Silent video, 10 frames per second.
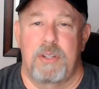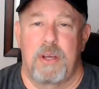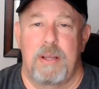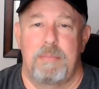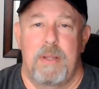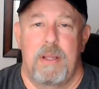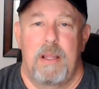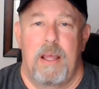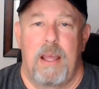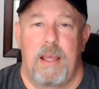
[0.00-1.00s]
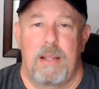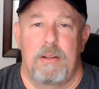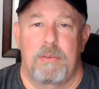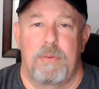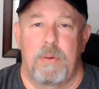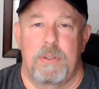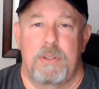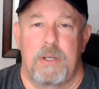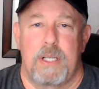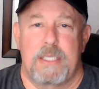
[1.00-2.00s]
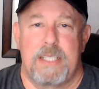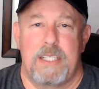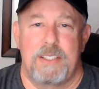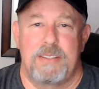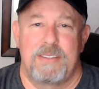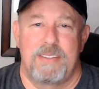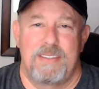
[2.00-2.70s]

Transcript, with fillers: time and look forward to our next session.